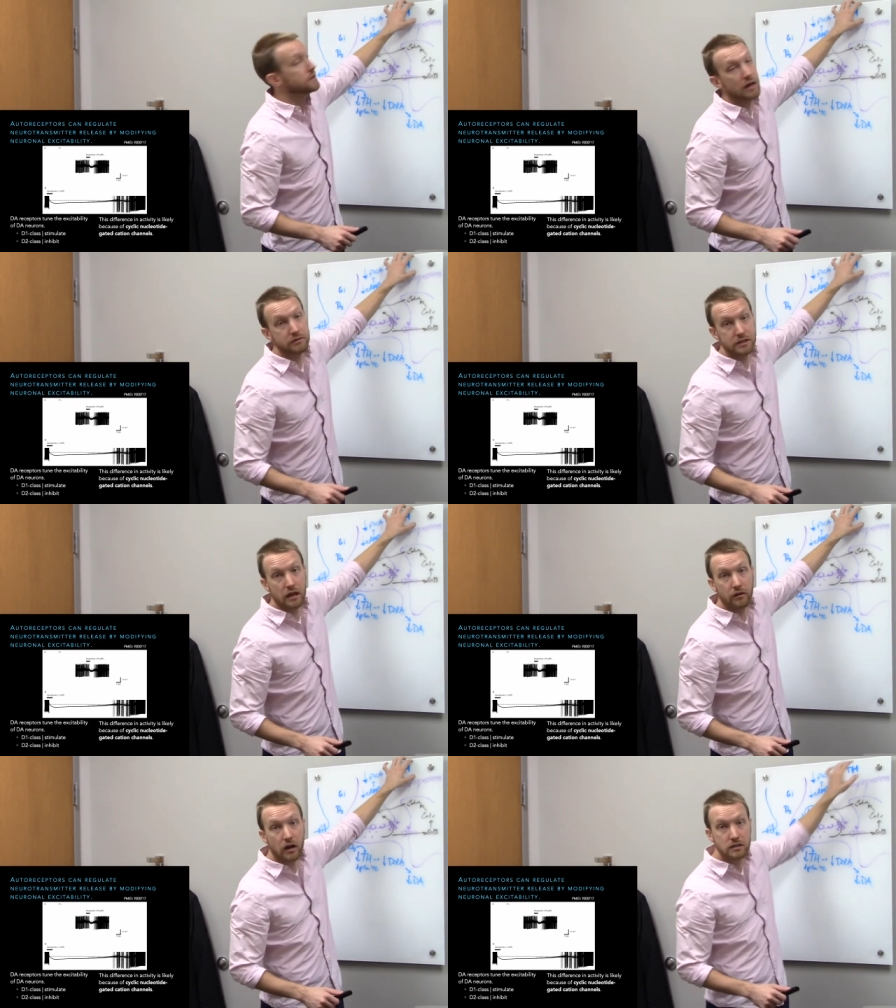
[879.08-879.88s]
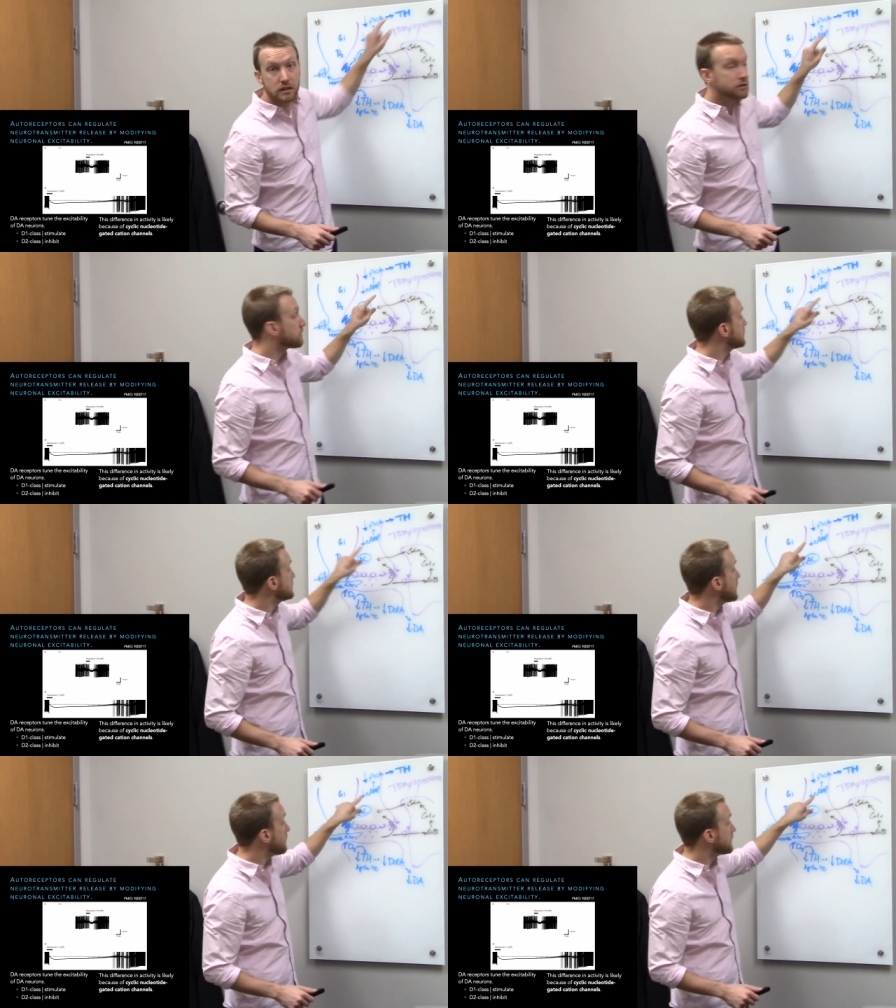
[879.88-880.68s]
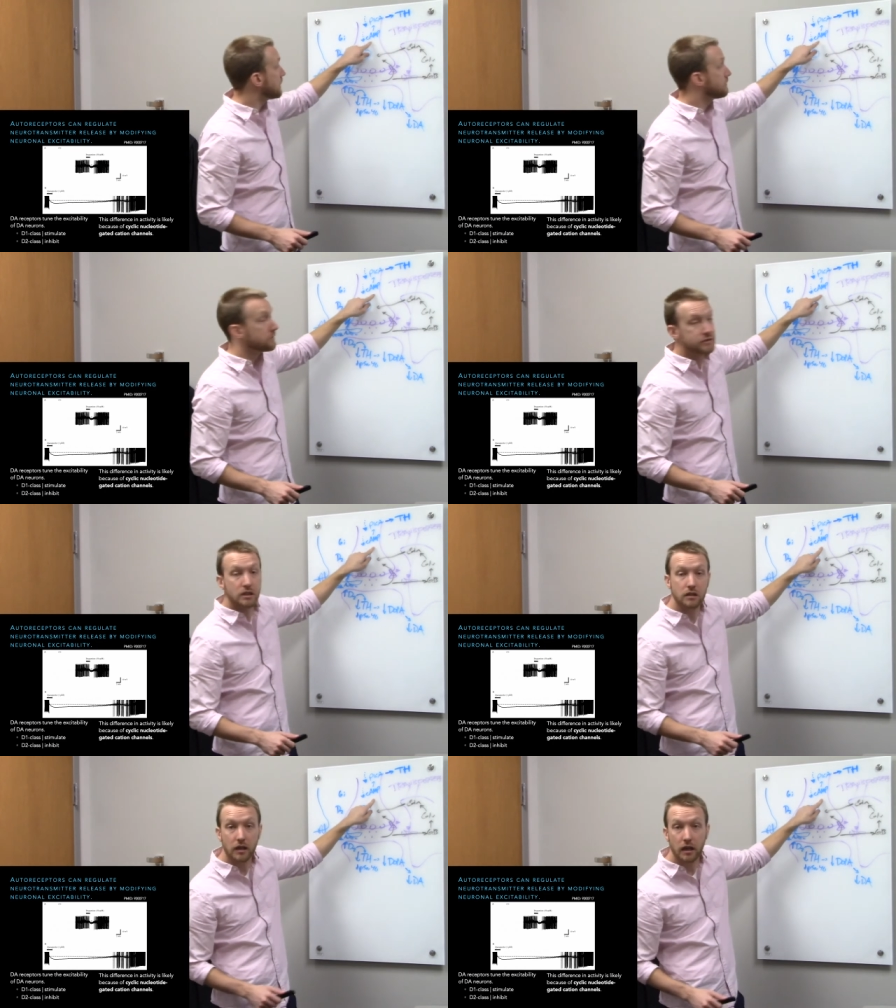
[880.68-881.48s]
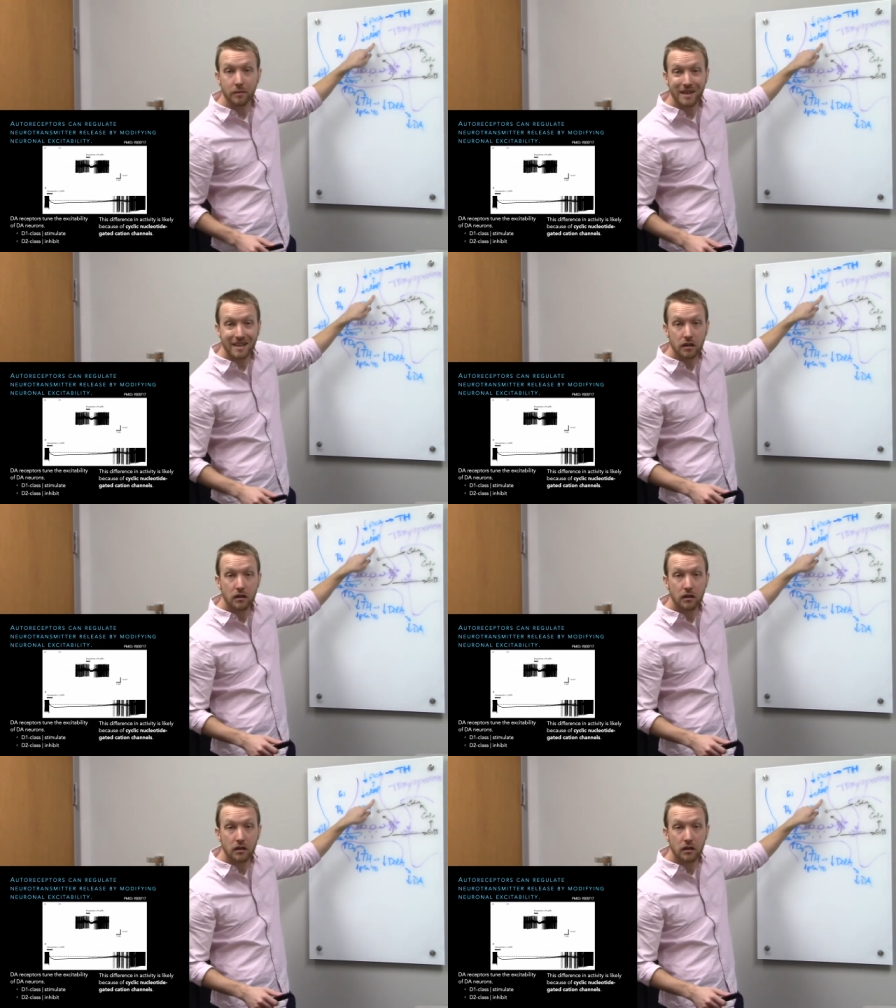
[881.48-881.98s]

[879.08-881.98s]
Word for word: tyrosine hydroxylase, we're going to stop at the level of cyclic AMP.